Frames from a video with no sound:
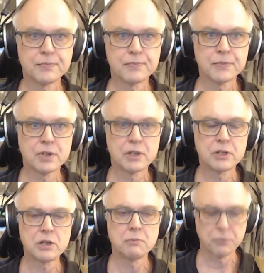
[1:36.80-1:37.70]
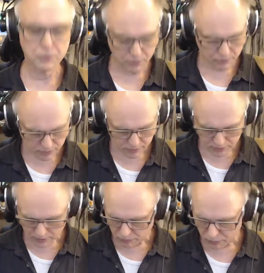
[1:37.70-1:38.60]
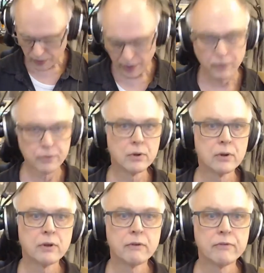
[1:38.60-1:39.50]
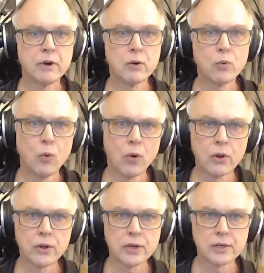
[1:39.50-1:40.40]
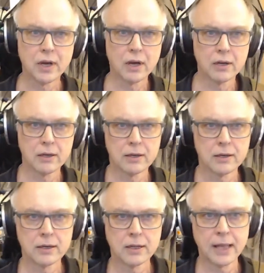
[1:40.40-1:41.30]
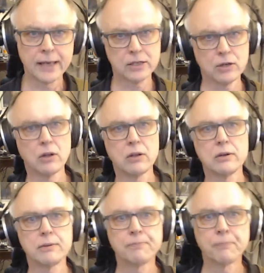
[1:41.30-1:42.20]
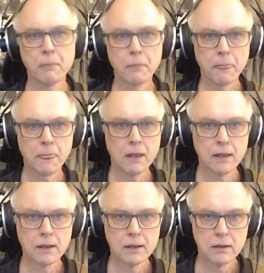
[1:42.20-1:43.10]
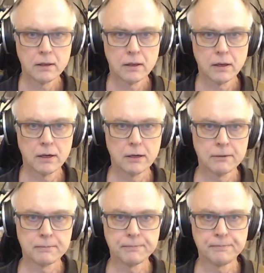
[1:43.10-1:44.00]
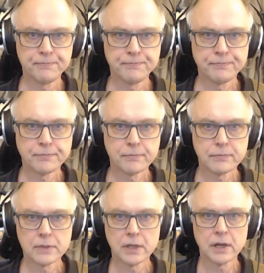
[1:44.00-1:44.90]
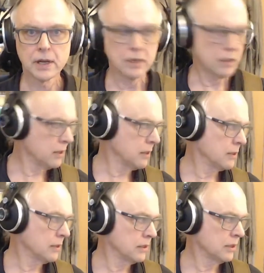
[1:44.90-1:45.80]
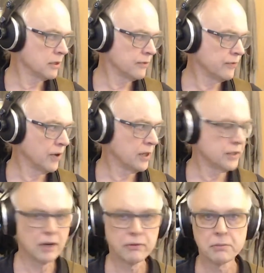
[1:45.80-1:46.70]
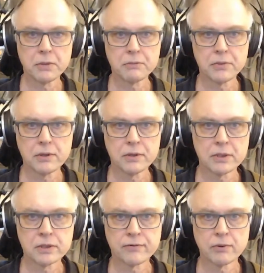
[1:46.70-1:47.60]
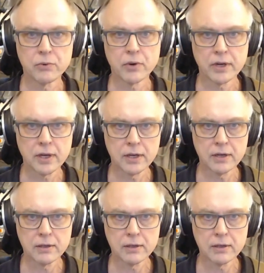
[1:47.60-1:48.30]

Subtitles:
deep brown, very walnut like color. The neck, as far as I remember, is from Rockinger.